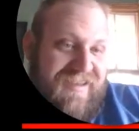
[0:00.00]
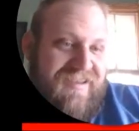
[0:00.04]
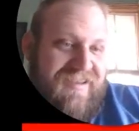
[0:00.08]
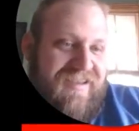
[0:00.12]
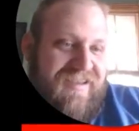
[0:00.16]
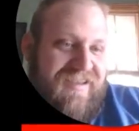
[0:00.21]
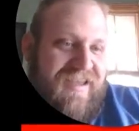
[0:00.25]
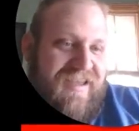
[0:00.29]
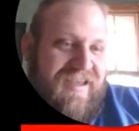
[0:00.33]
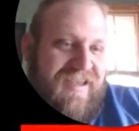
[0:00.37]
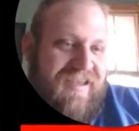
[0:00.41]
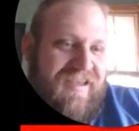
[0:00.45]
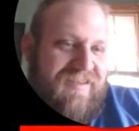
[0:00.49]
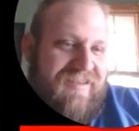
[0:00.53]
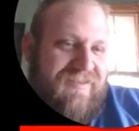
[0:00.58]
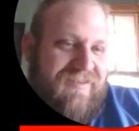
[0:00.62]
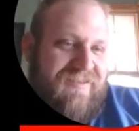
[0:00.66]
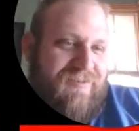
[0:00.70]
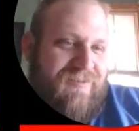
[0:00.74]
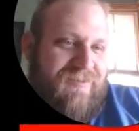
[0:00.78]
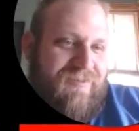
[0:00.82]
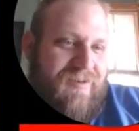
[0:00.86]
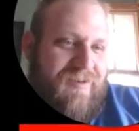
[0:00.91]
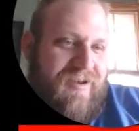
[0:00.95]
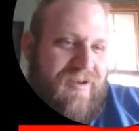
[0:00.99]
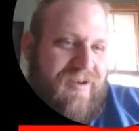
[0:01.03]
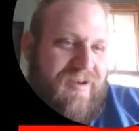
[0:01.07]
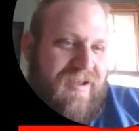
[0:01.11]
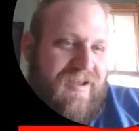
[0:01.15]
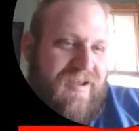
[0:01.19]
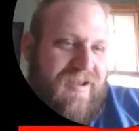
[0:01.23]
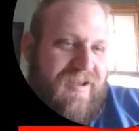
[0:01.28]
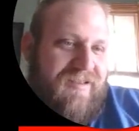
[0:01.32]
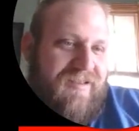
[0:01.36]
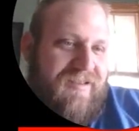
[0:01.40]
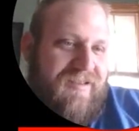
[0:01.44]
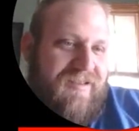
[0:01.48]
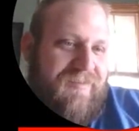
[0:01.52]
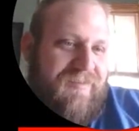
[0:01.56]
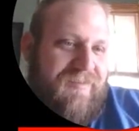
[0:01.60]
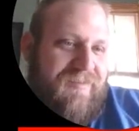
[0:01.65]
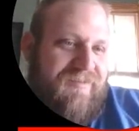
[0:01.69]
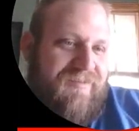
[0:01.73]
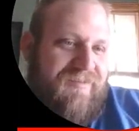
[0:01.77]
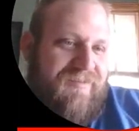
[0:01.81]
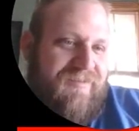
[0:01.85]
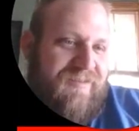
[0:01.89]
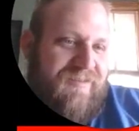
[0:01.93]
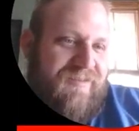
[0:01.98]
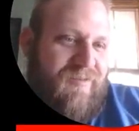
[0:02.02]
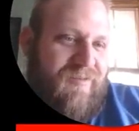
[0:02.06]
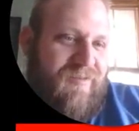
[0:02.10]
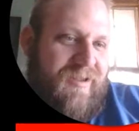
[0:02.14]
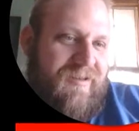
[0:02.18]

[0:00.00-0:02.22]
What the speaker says: is right, let me fast forward it.